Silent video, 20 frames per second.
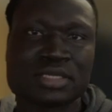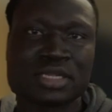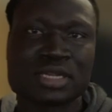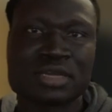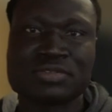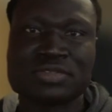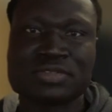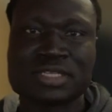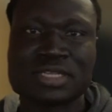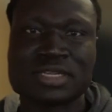and
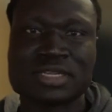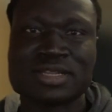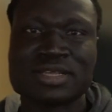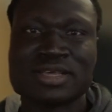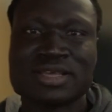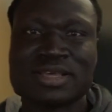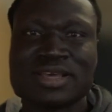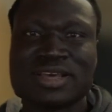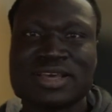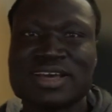I've seen
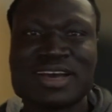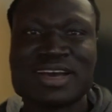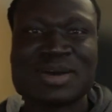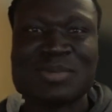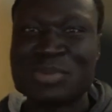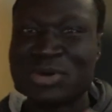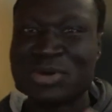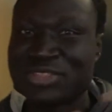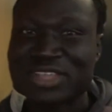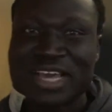
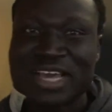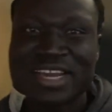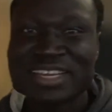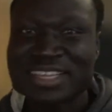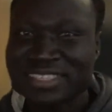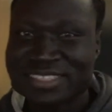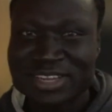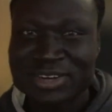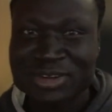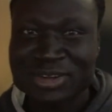both
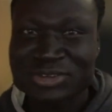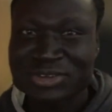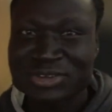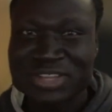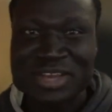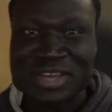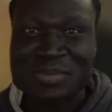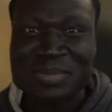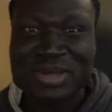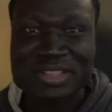candidates are not
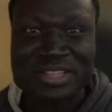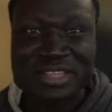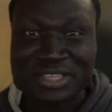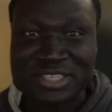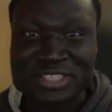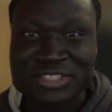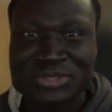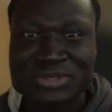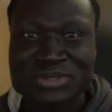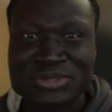talking about the
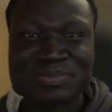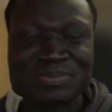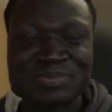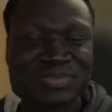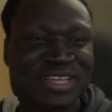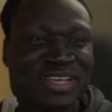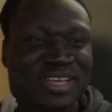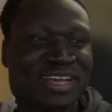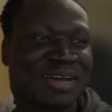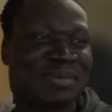issue.
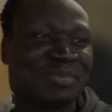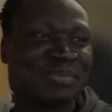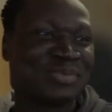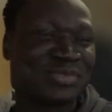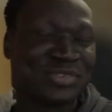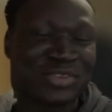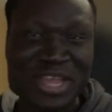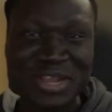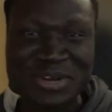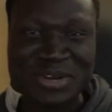I'm
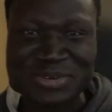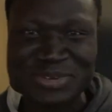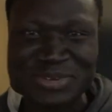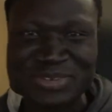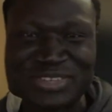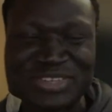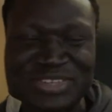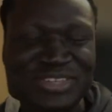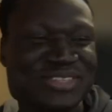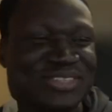trying to
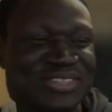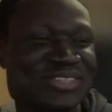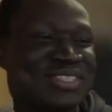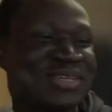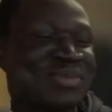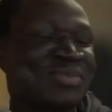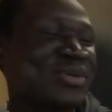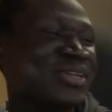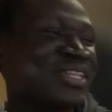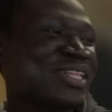
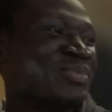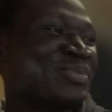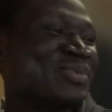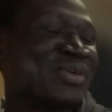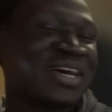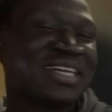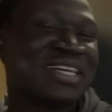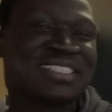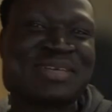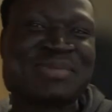summon them
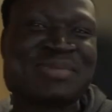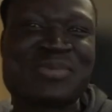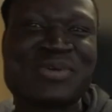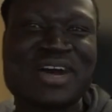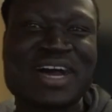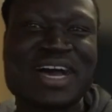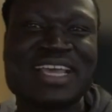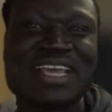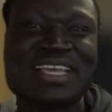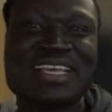to ask them
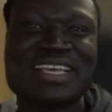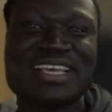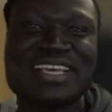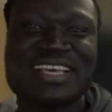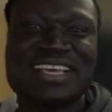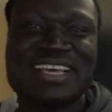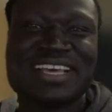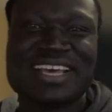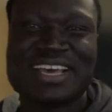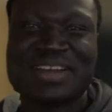why
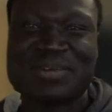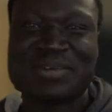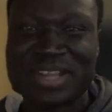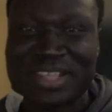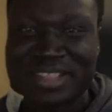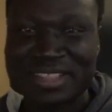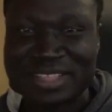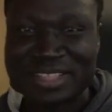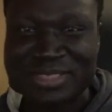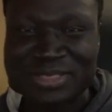and what
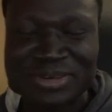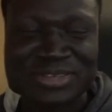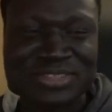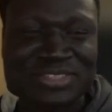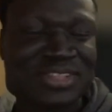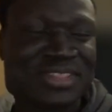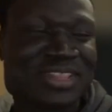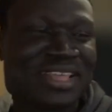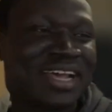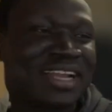are their
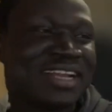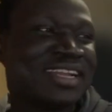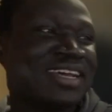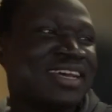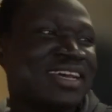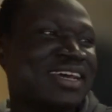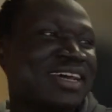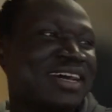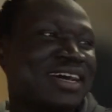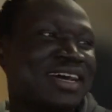thoughts on that,
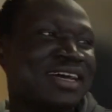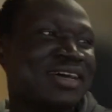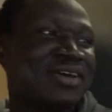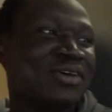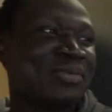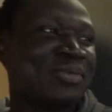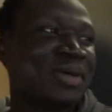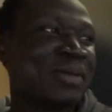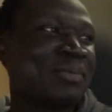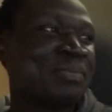
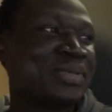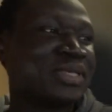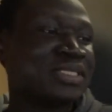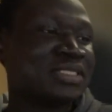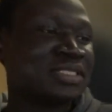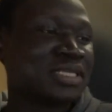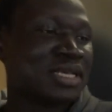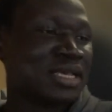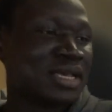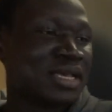on my
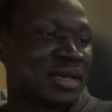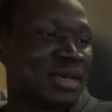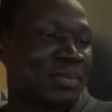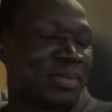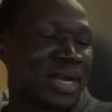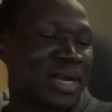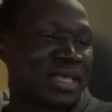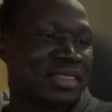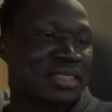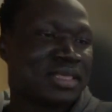piece.
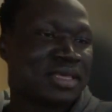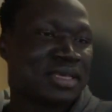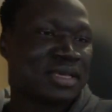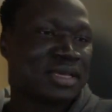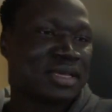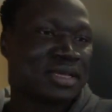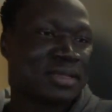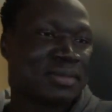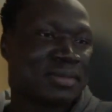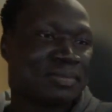But I
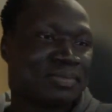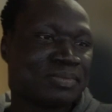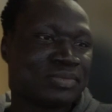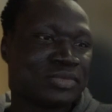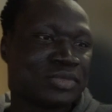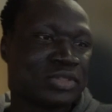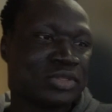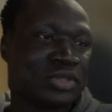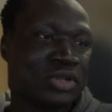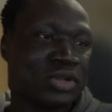think,
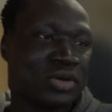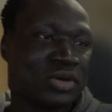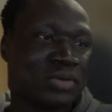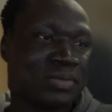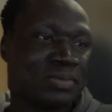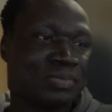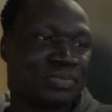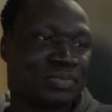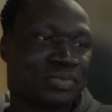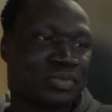you
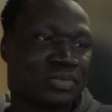know,